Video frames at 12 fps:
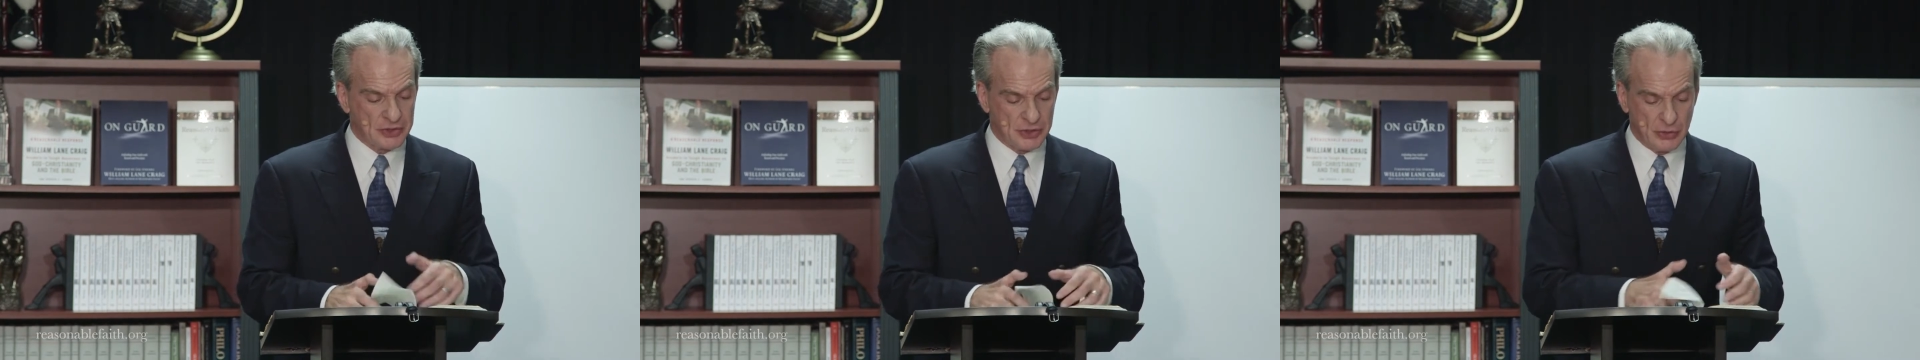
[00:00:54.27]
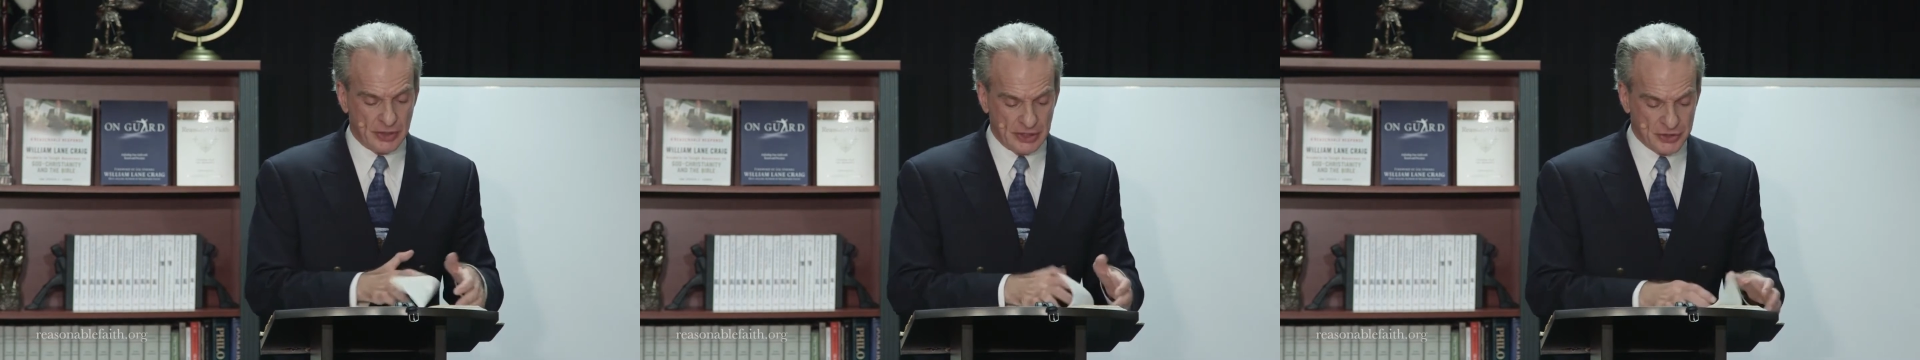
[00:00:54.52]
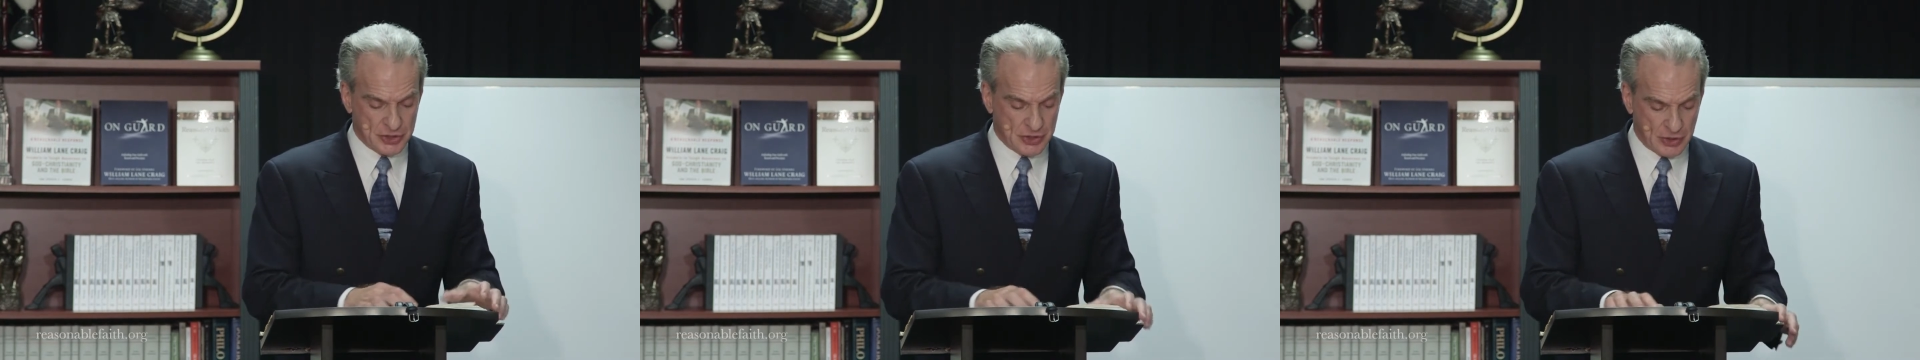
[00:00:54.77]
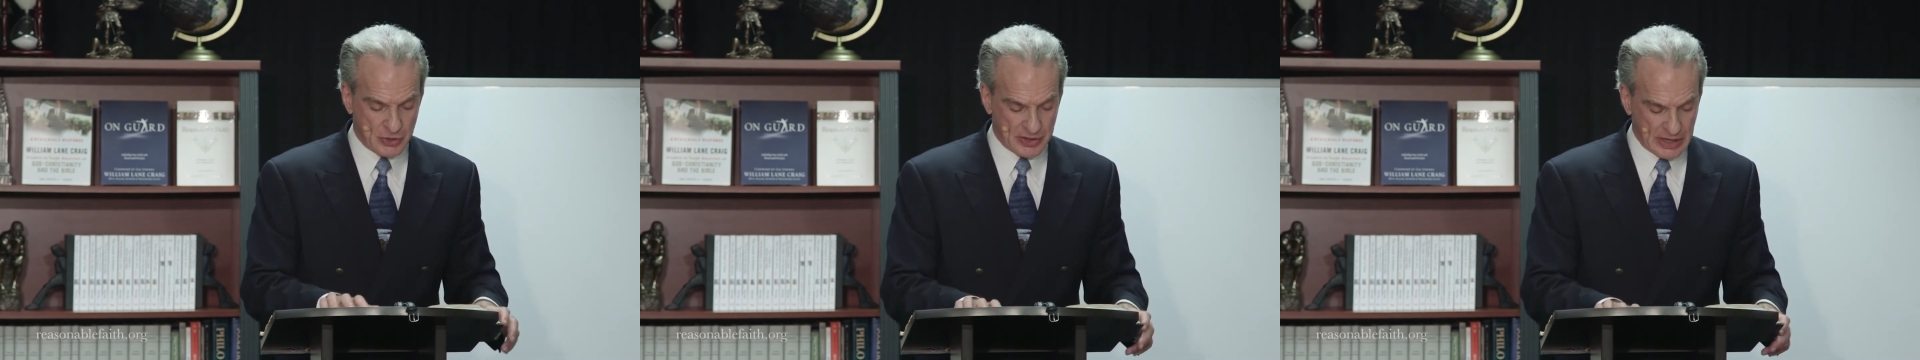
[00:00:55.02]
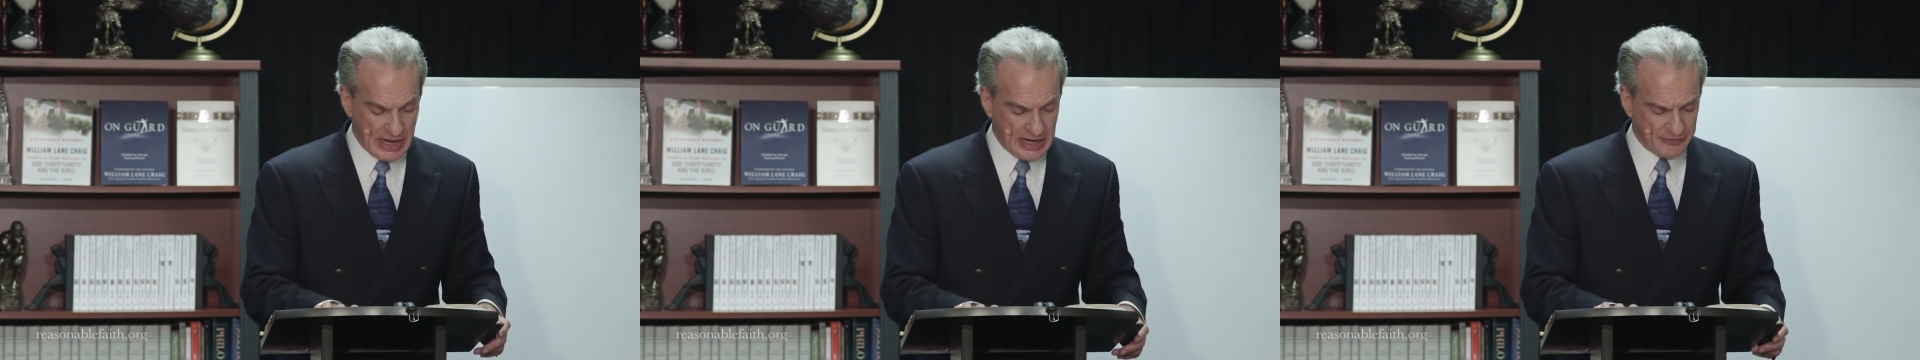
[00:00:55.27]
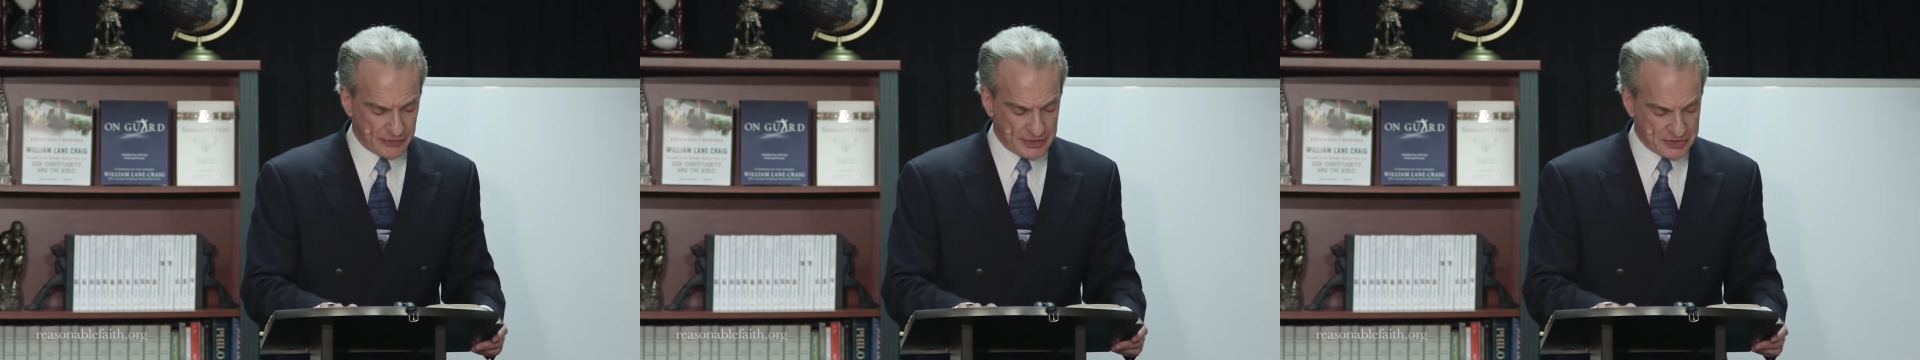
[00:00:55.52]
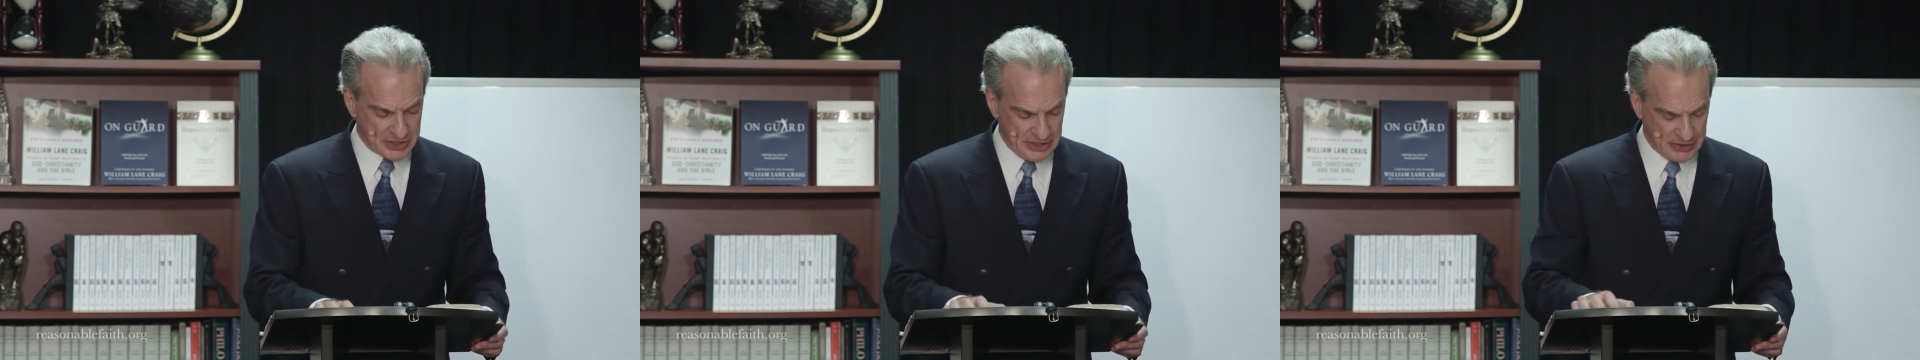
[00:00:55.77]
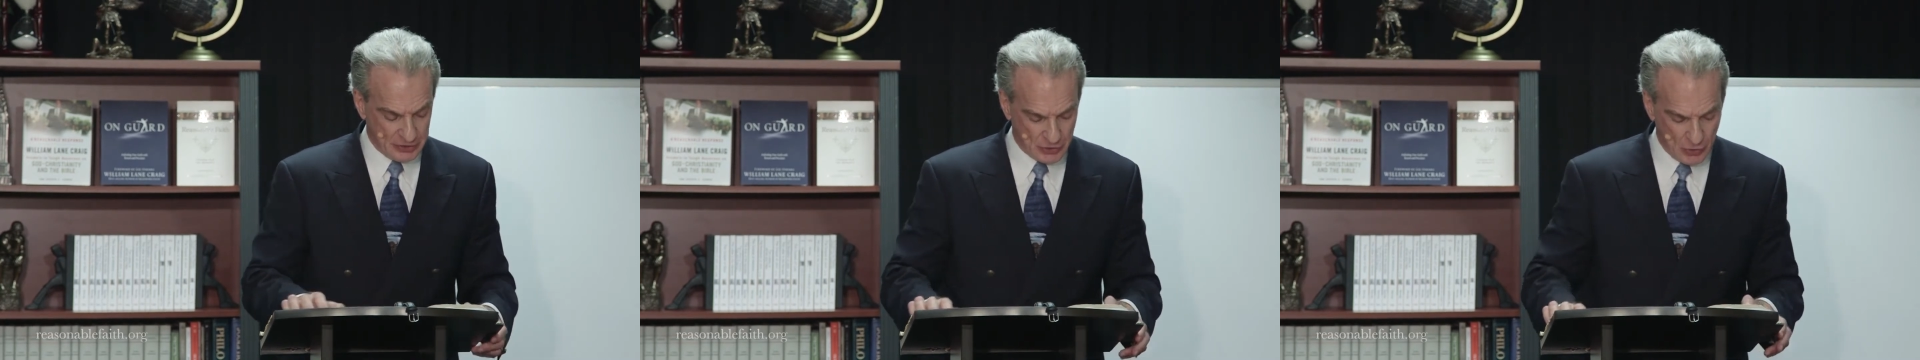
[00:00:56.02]
to his converts
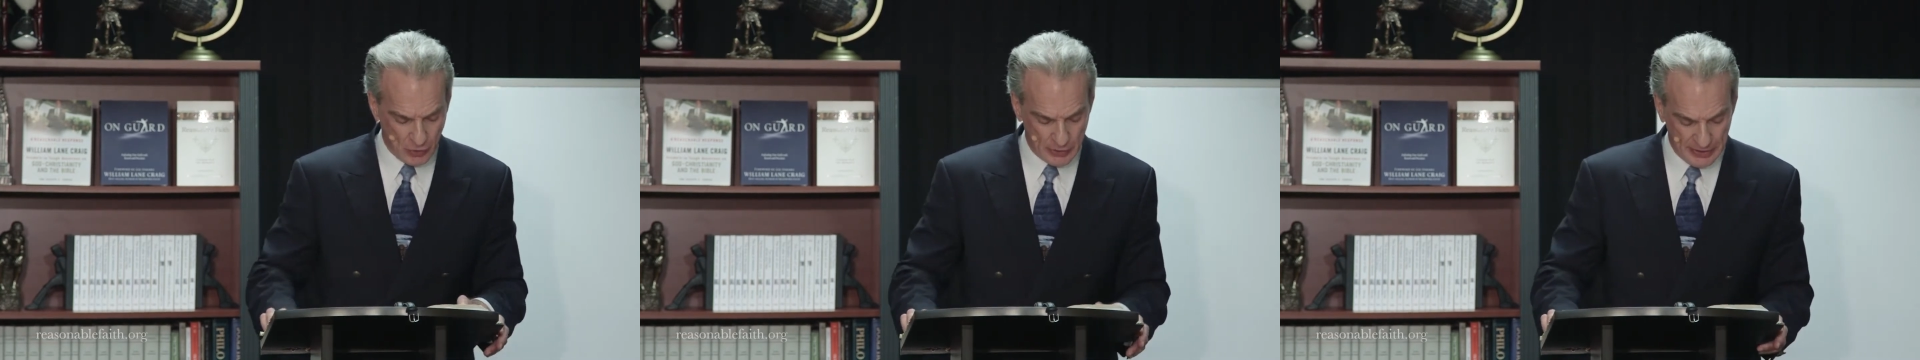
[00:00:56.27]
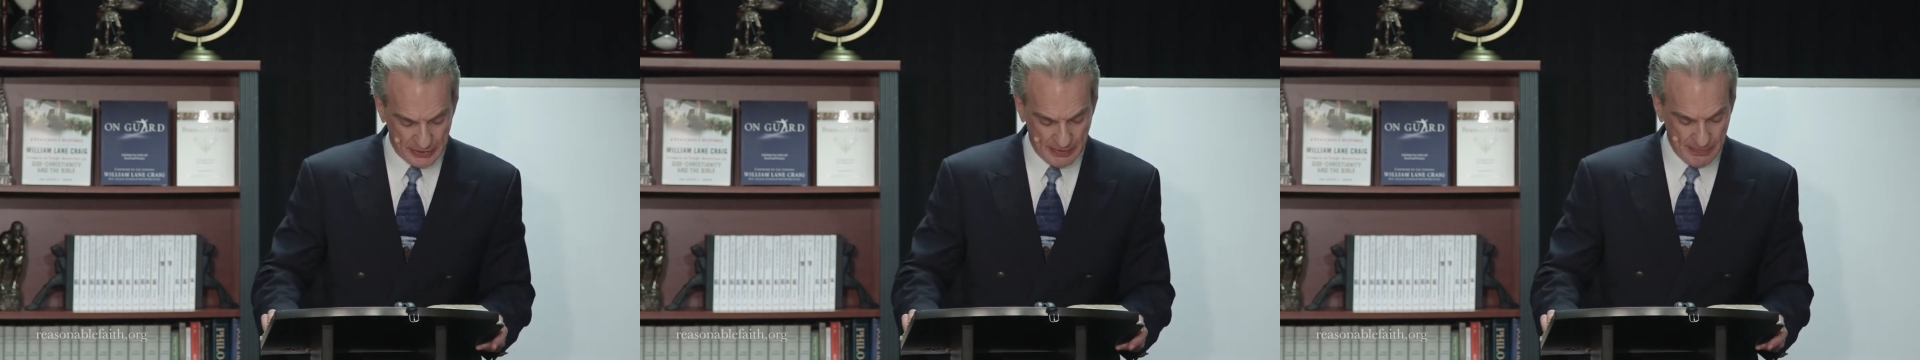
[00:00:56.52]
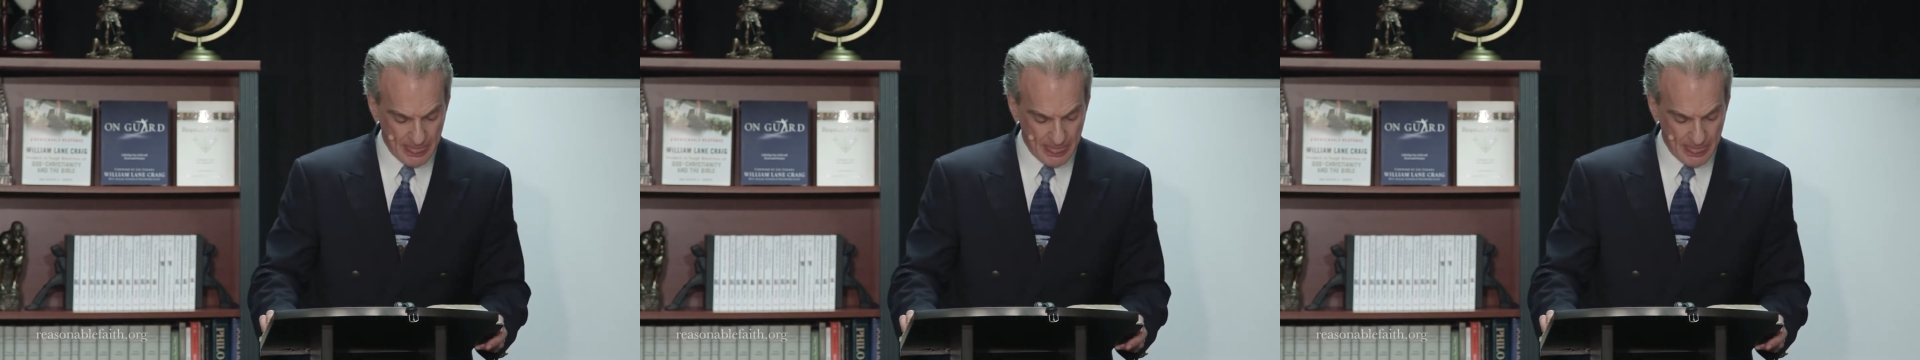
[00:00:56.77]
in Corinth.